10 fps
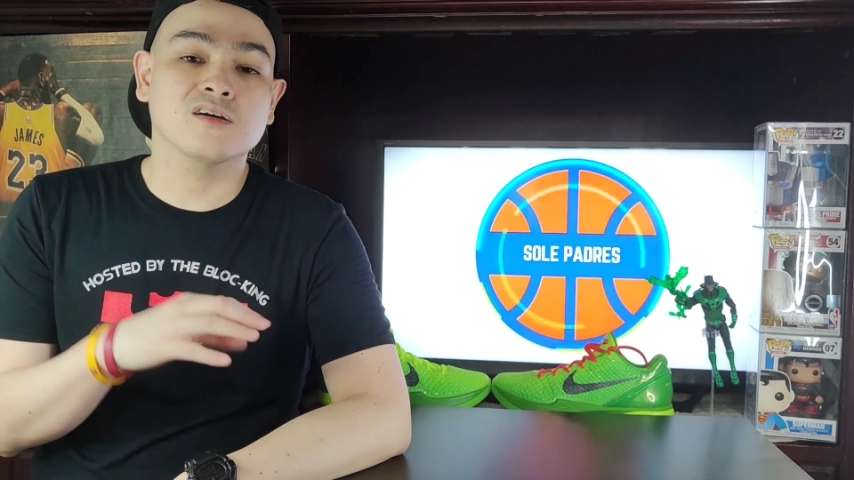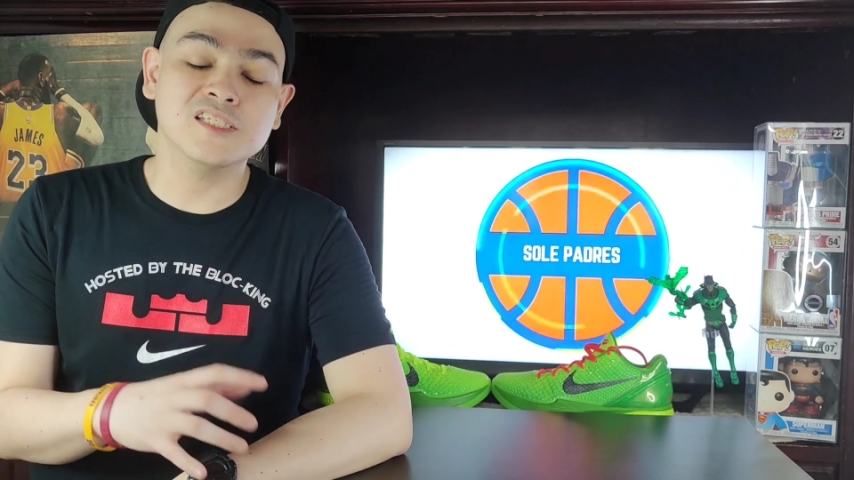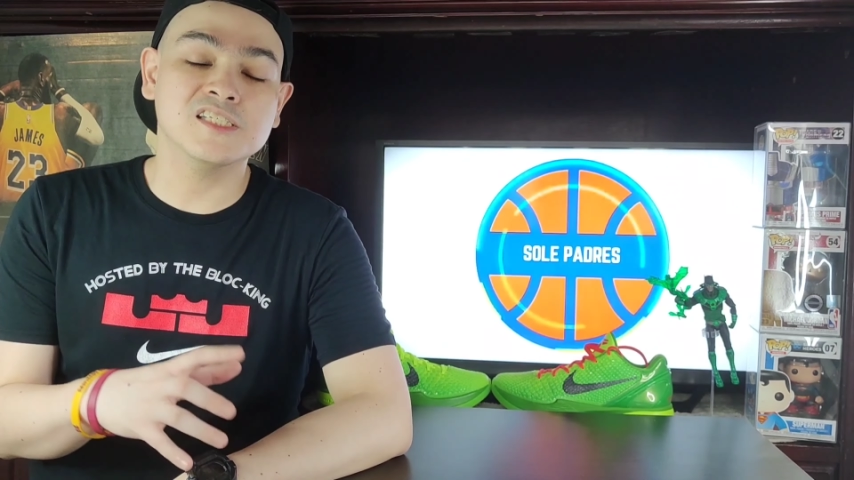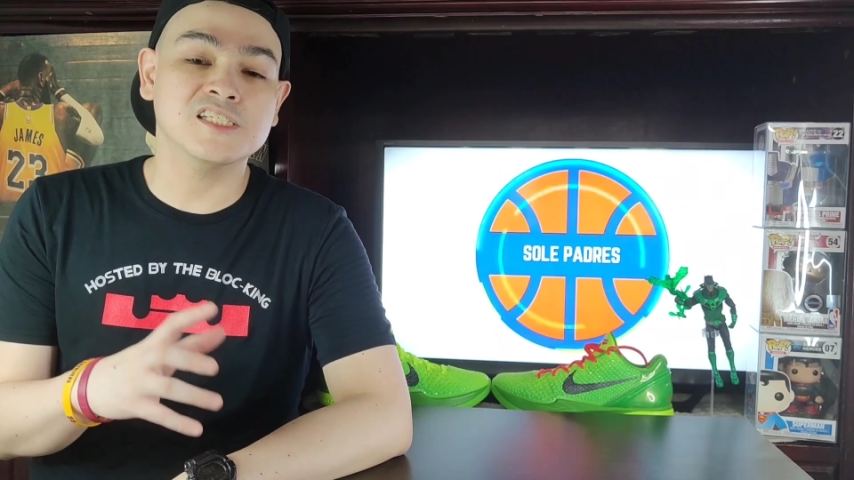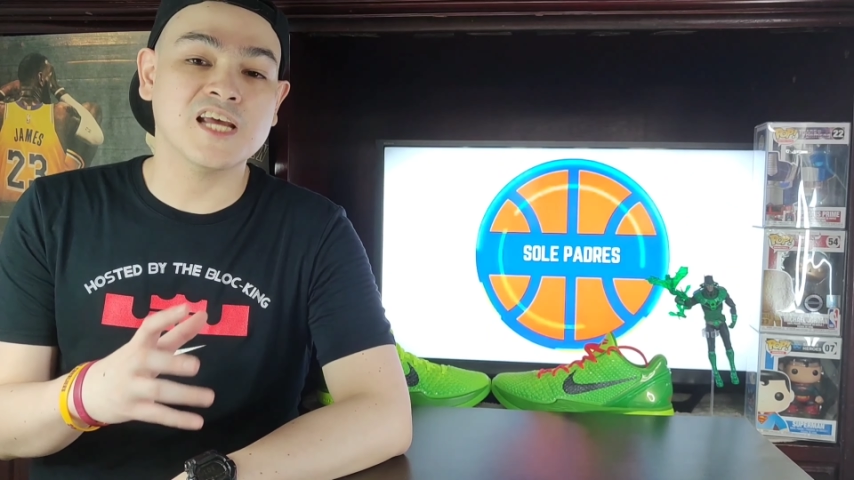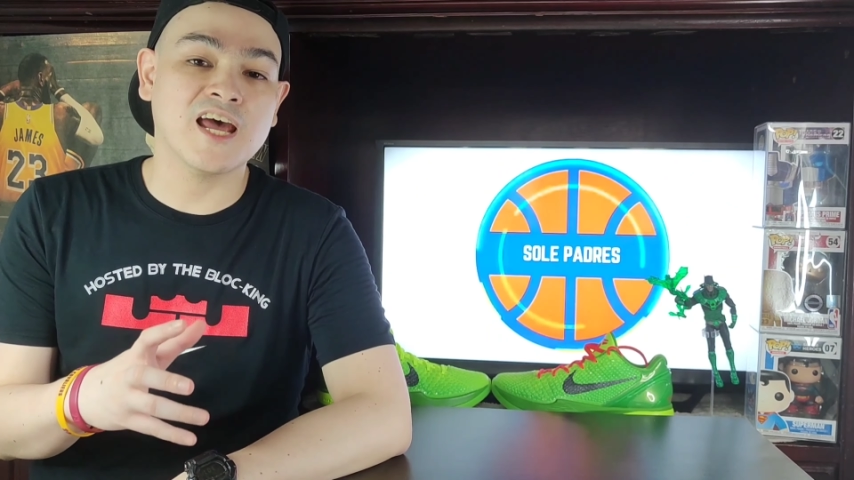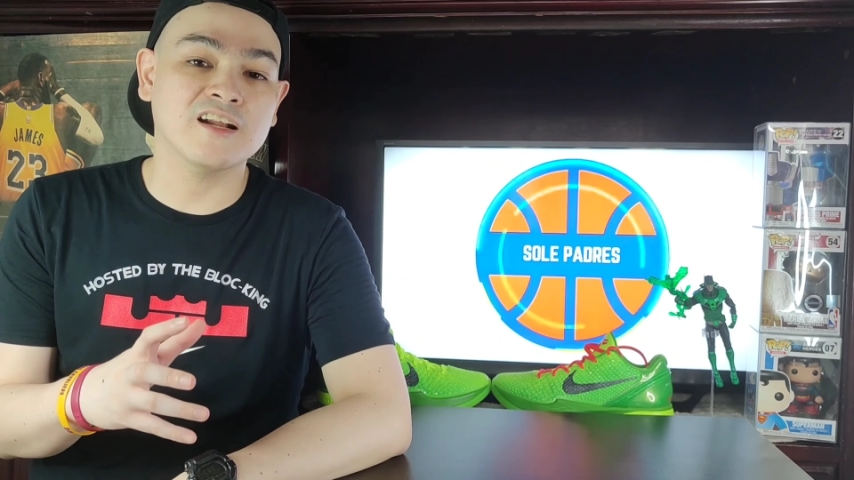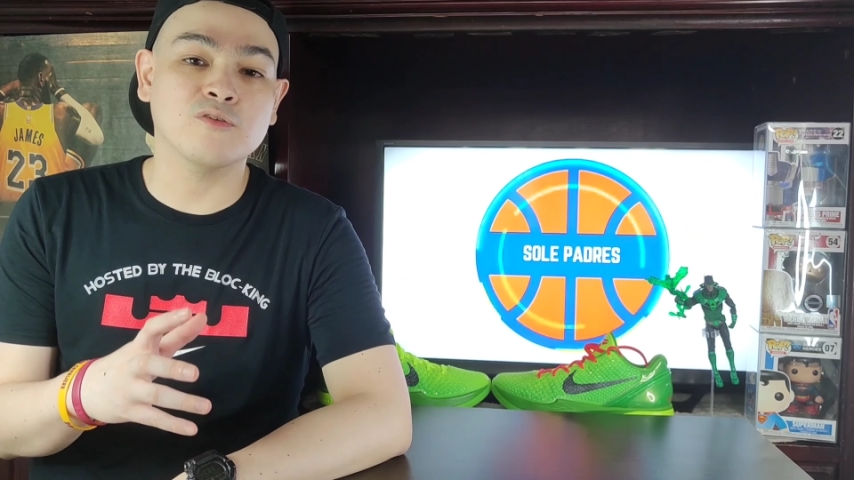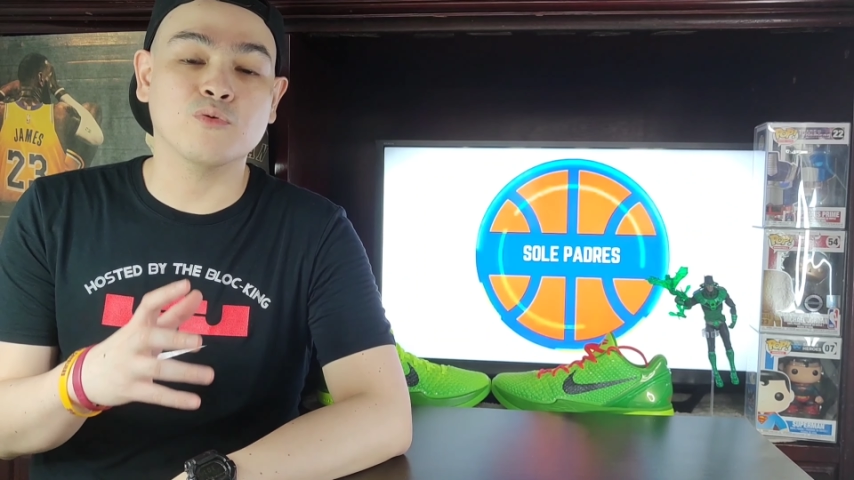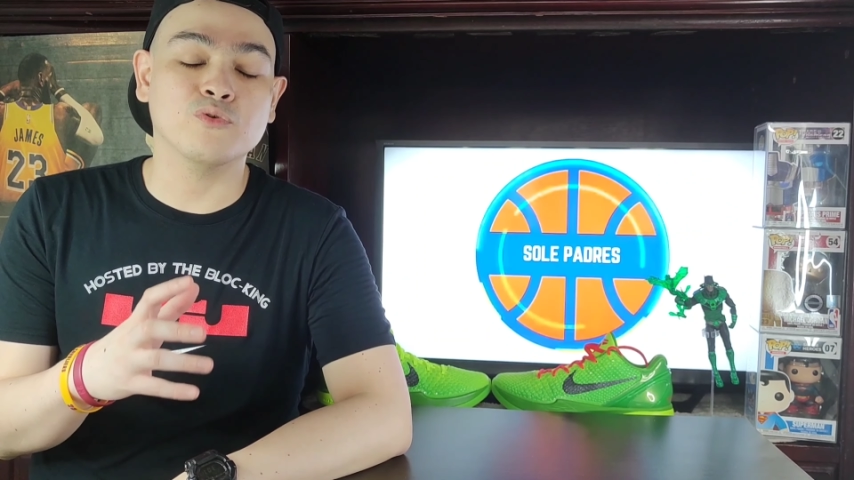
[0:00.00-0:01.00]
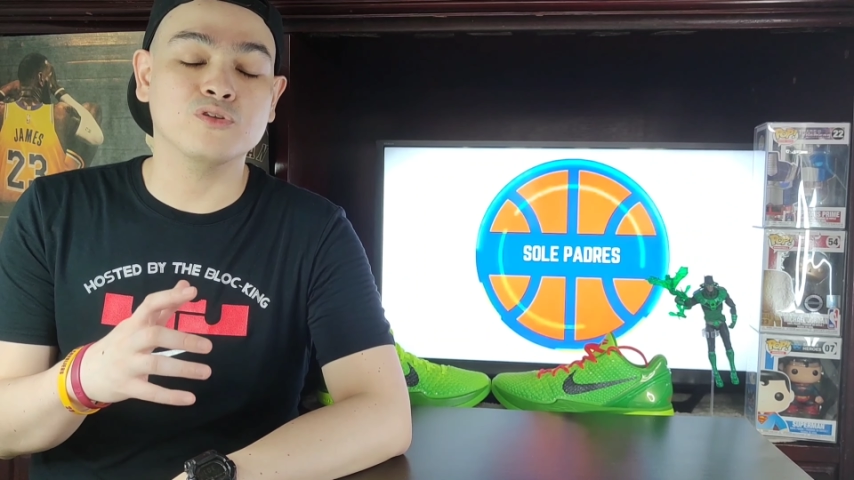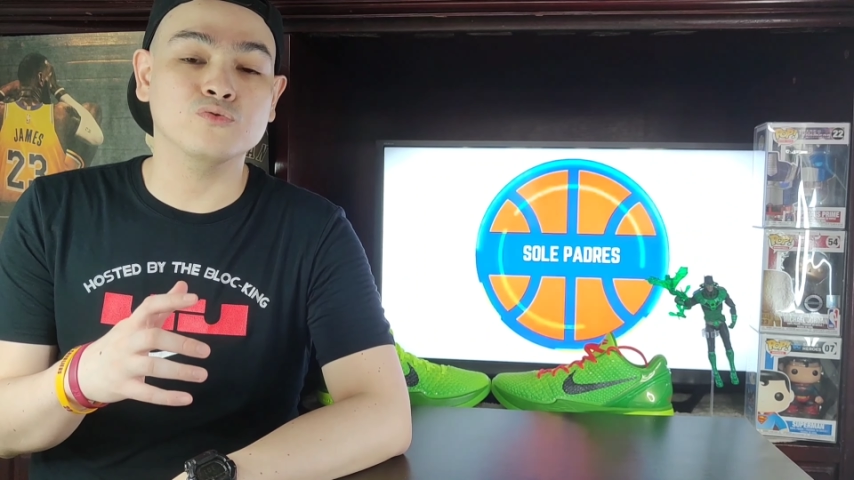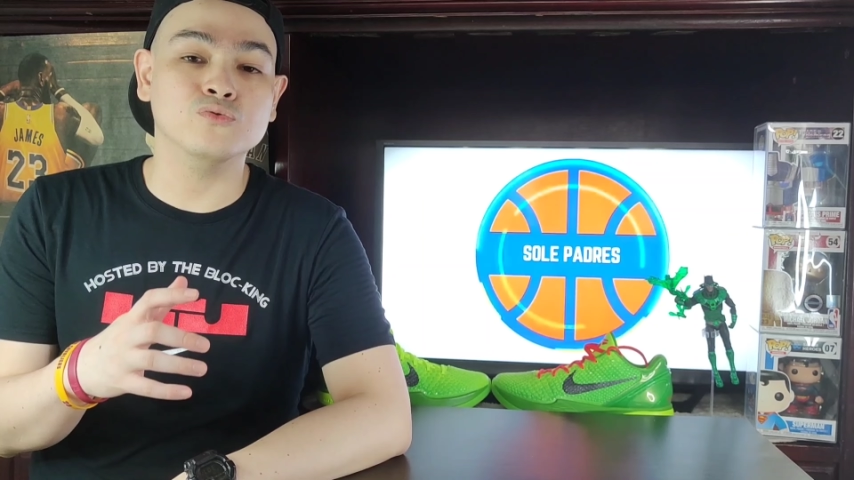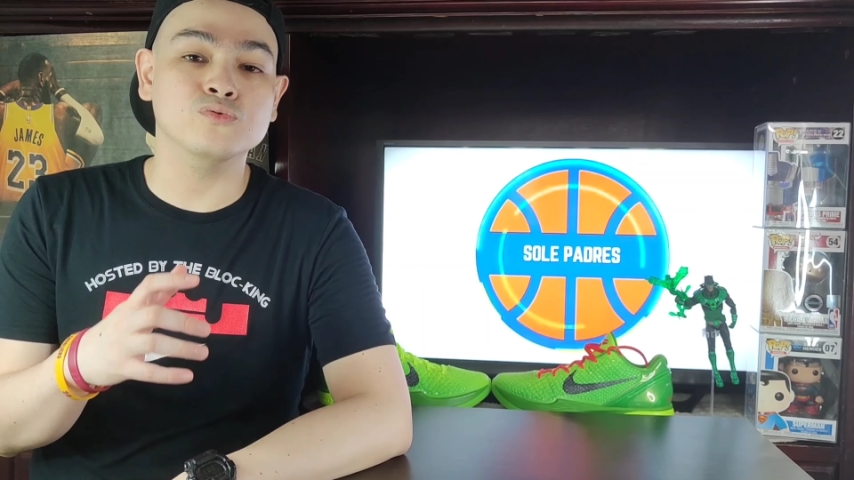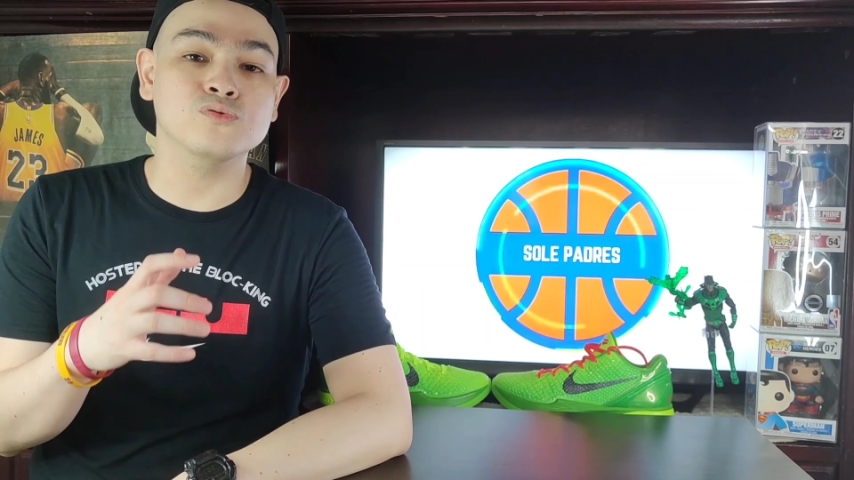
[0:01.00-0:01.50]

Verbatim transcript: this is a channel where we do